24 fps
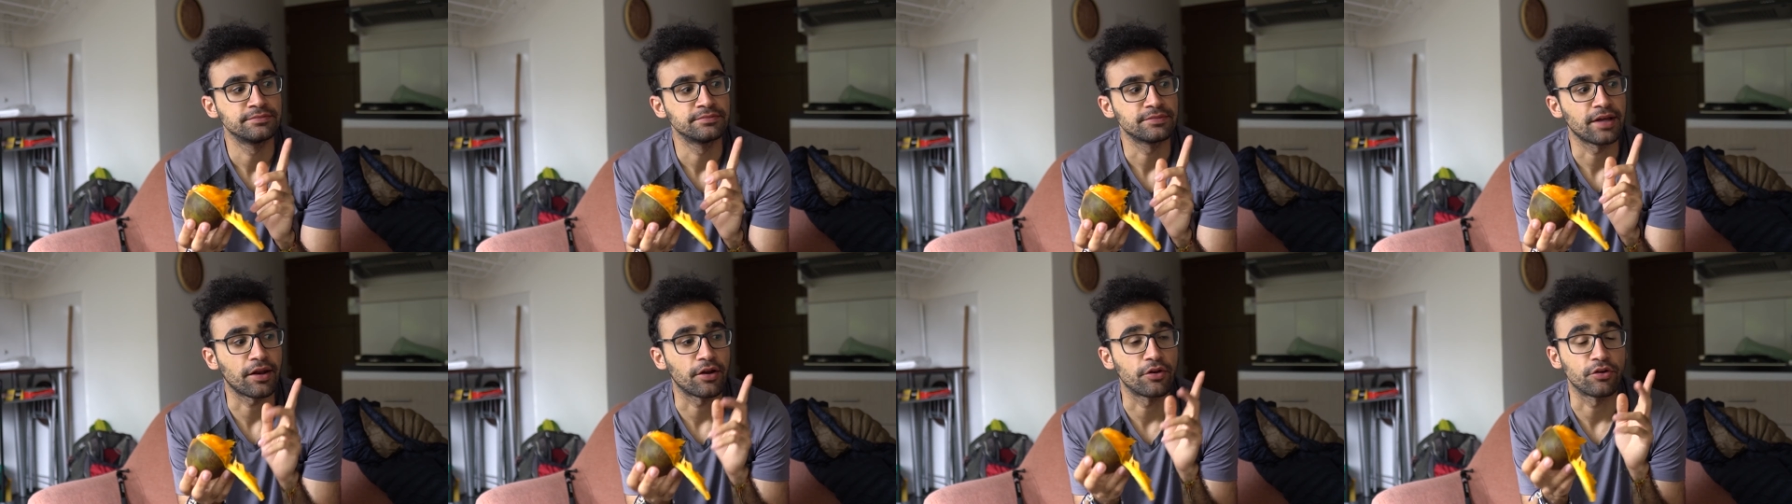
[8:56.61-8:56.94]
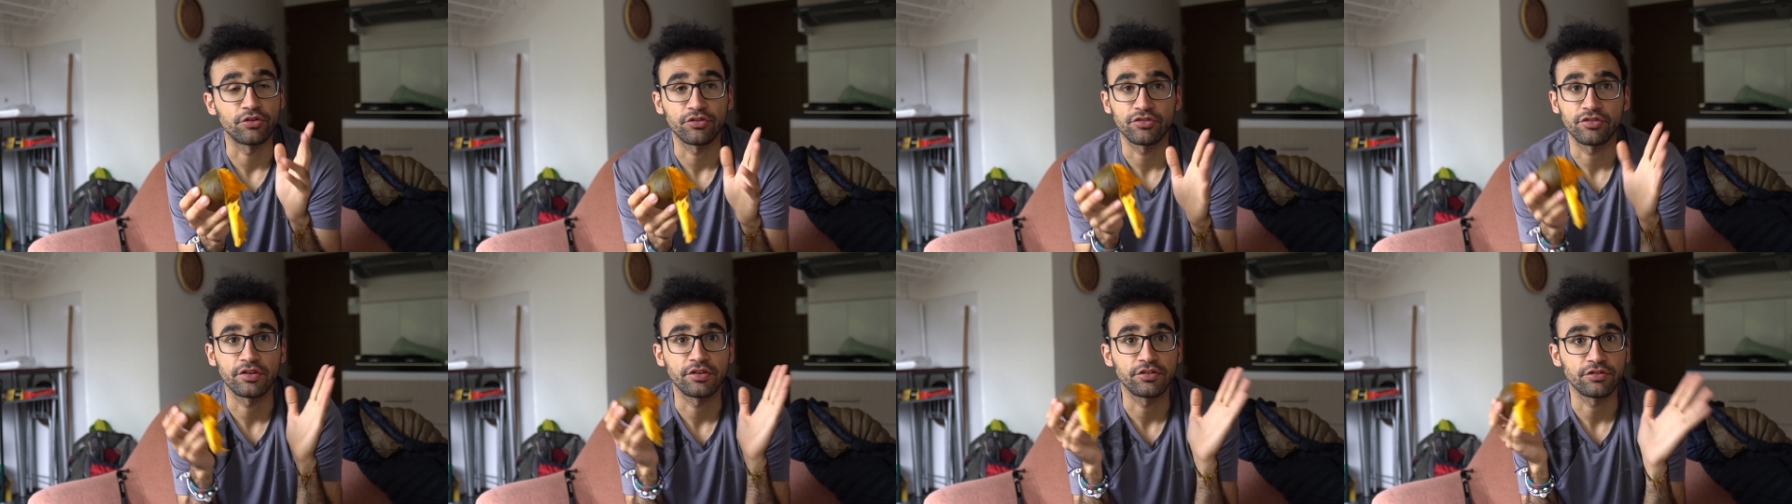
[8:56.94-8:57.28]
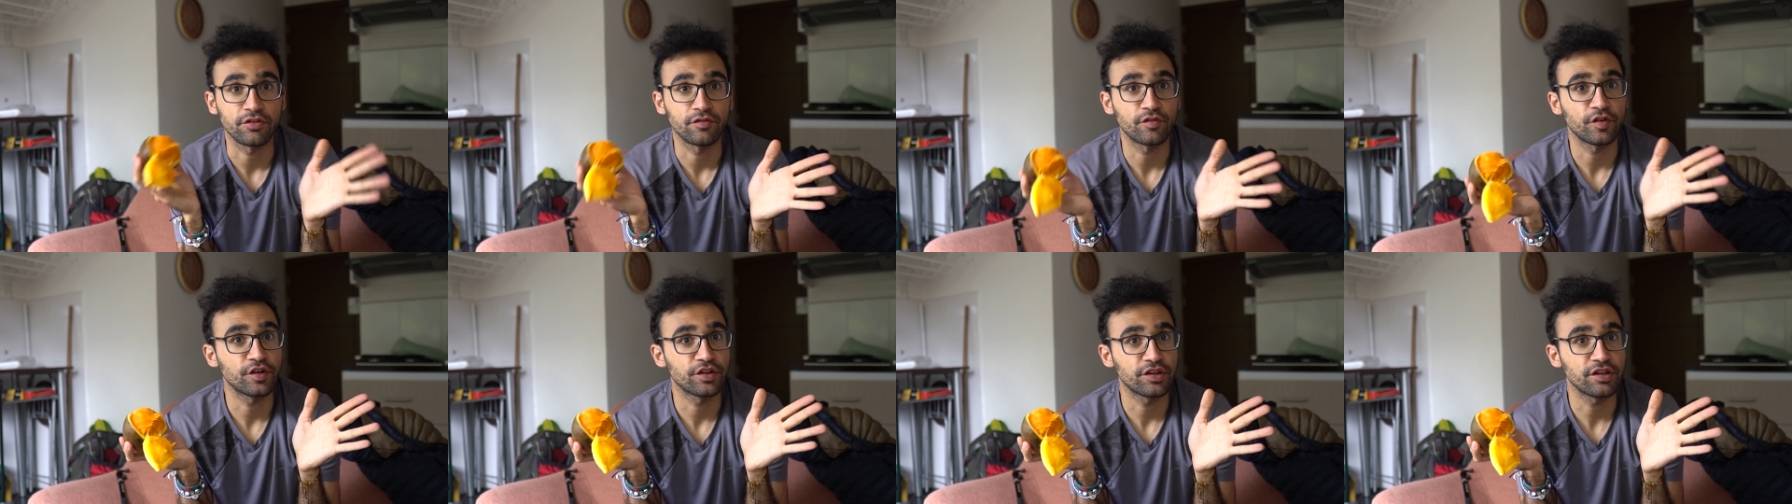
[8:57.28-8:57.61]
I know those things
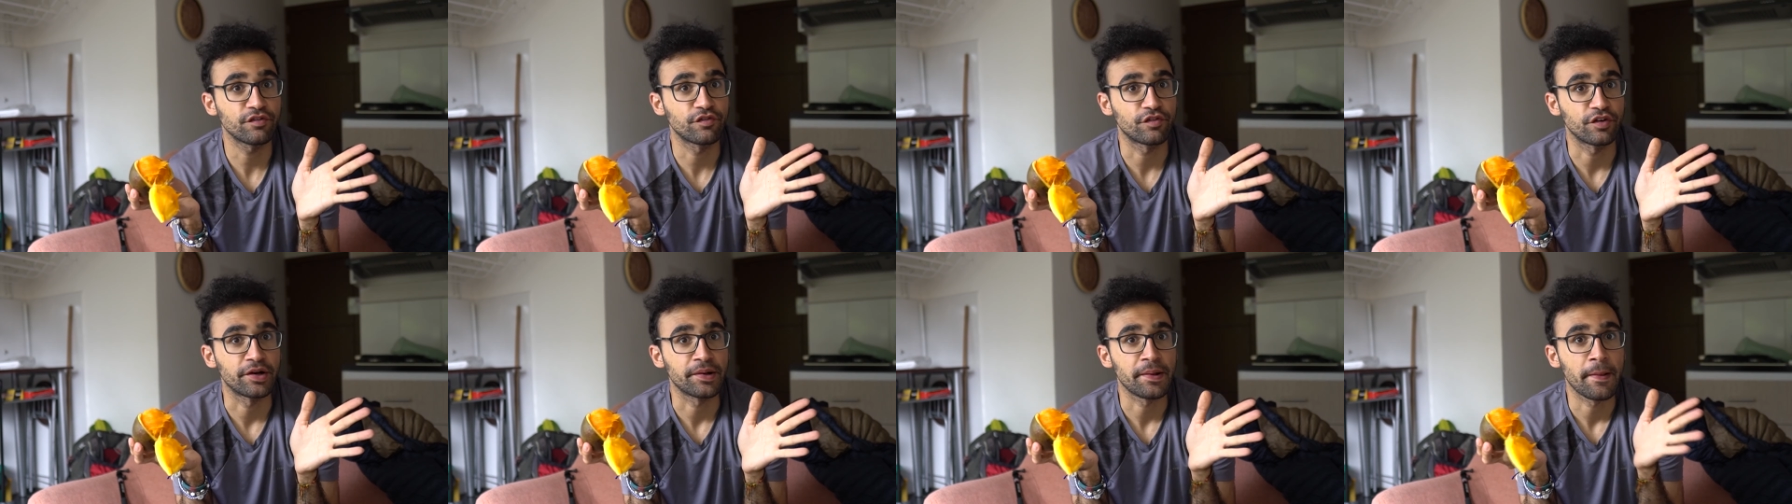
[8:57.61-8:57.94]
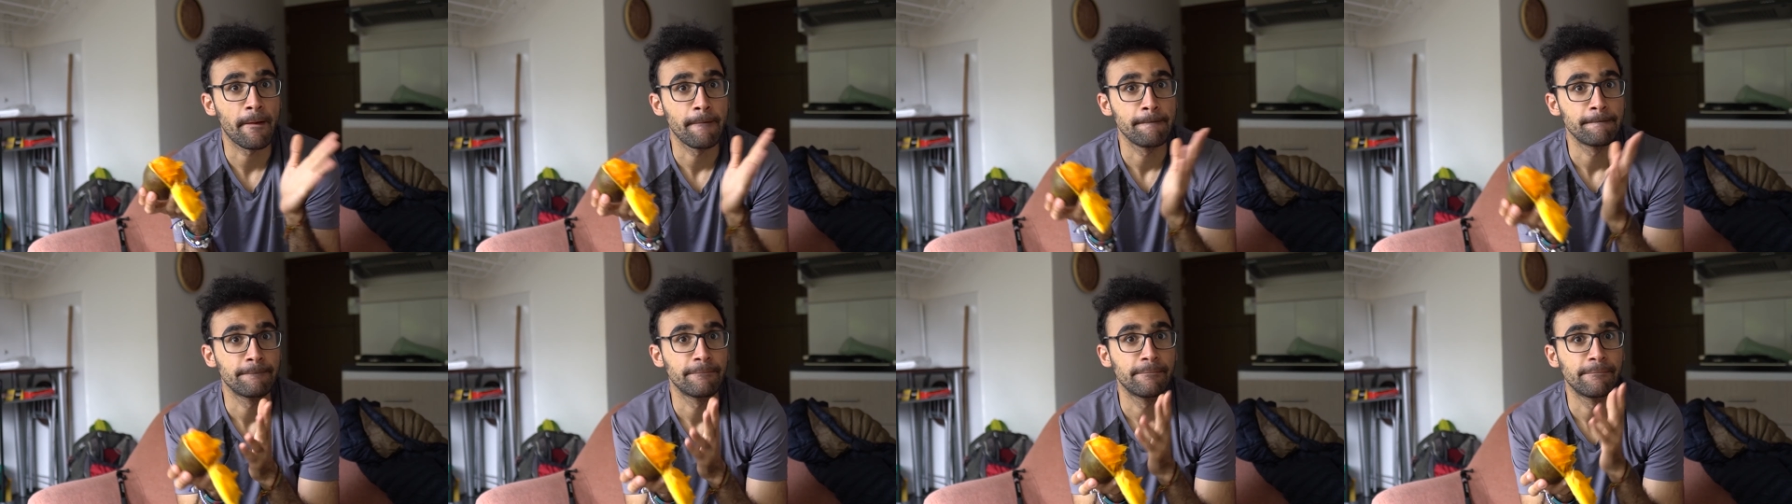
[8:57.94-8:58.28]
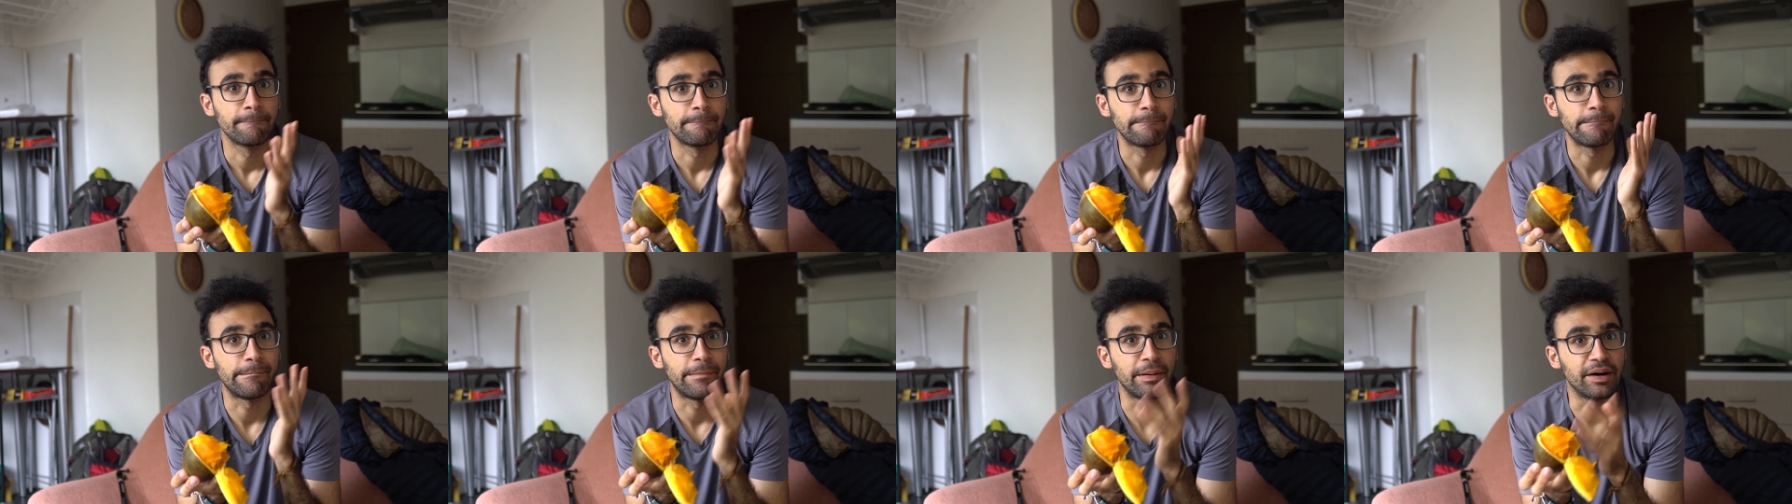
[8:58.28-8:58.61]
are very different,
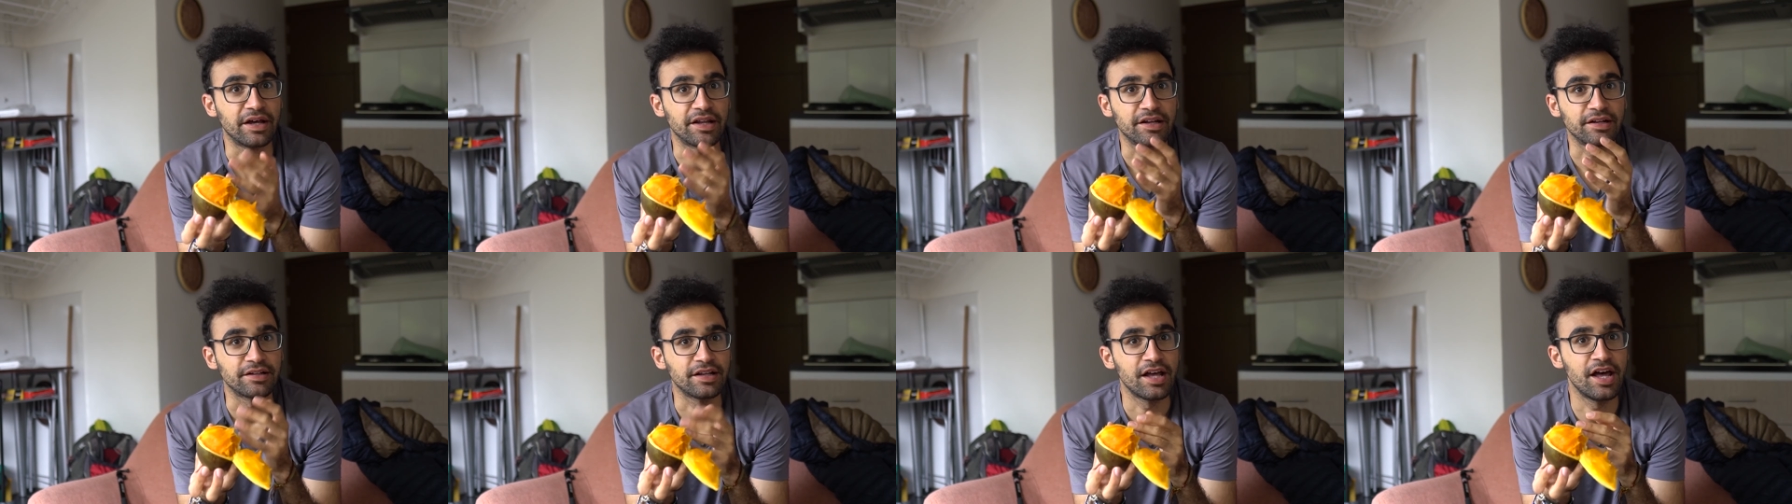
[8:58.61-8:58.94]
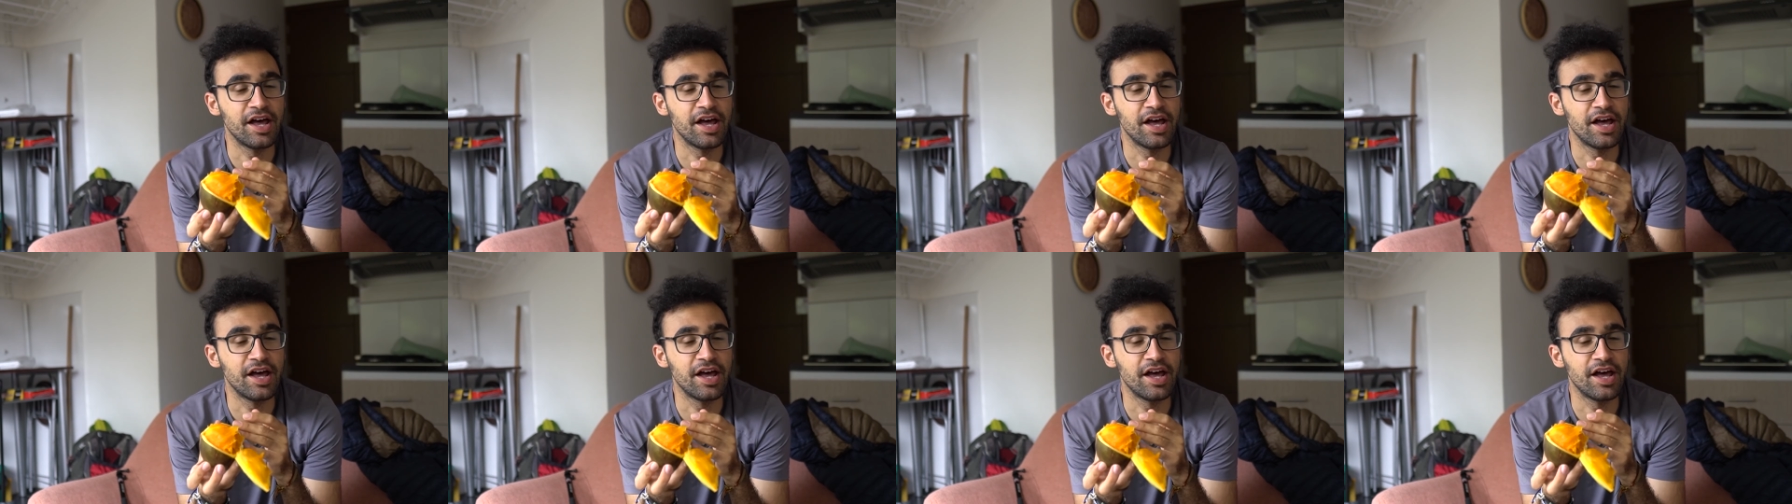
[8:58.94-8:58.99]
but